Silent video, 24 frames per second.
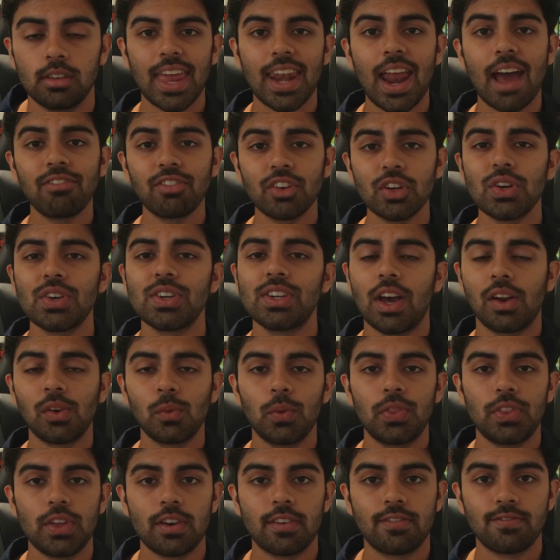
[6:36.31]
And after you're done
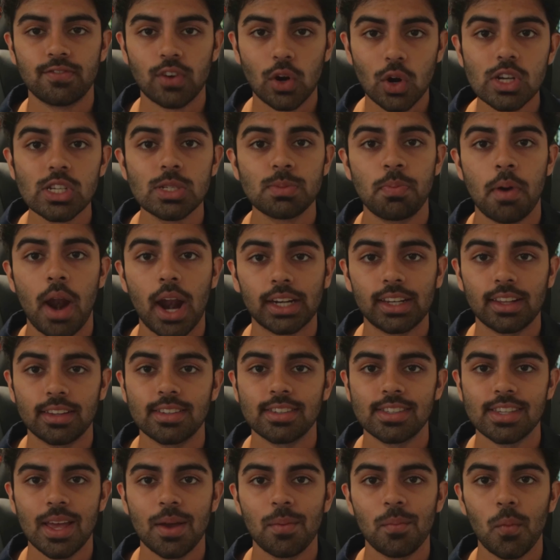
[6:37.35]
with your first practice
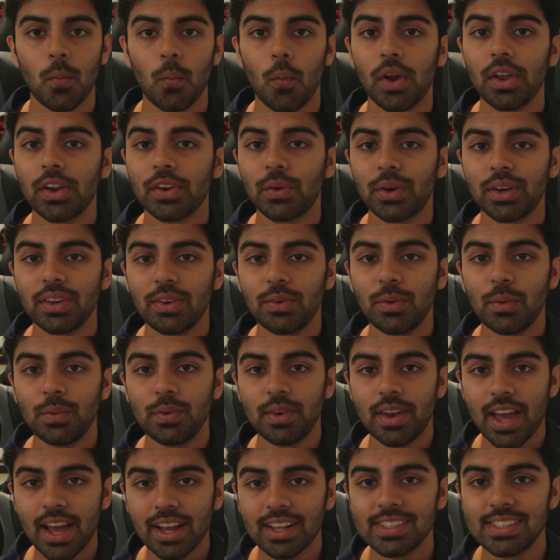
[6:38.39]
exam, what you're going to do
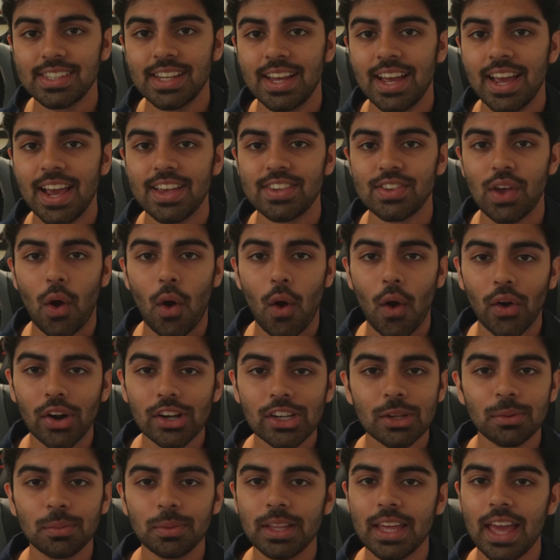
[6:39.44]
next is
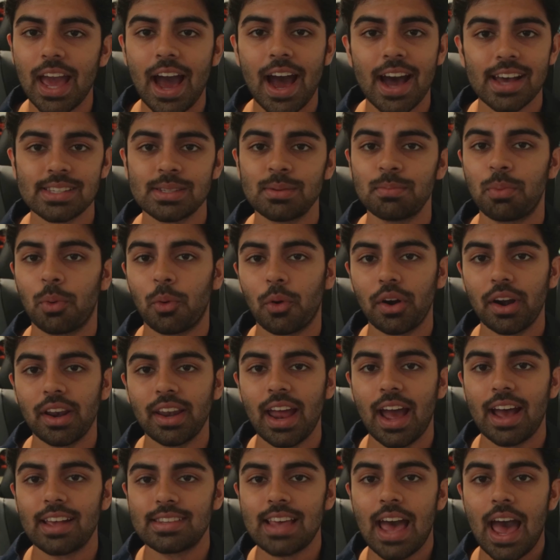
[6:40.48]
arguably as
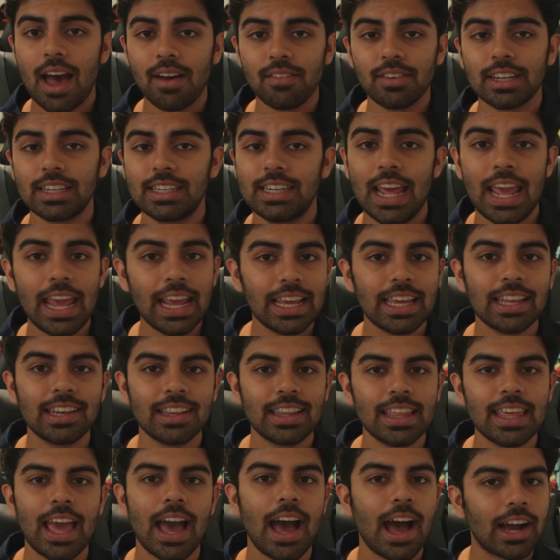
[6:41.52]
important as having taken
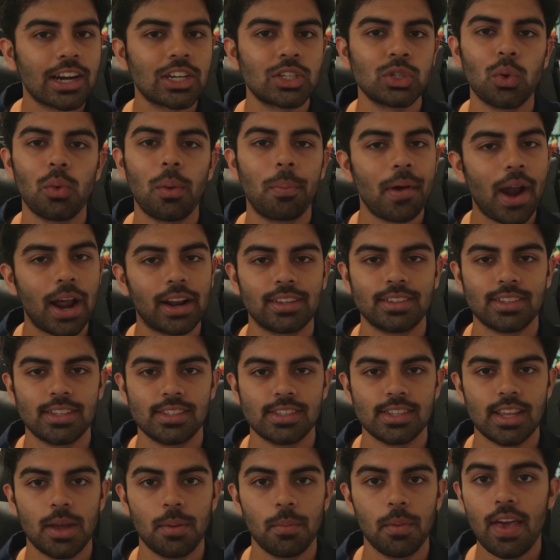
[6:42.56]
the actual practice
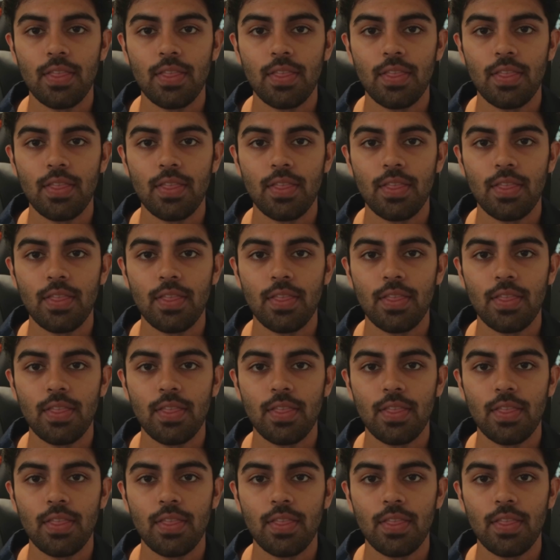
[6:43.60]
exam.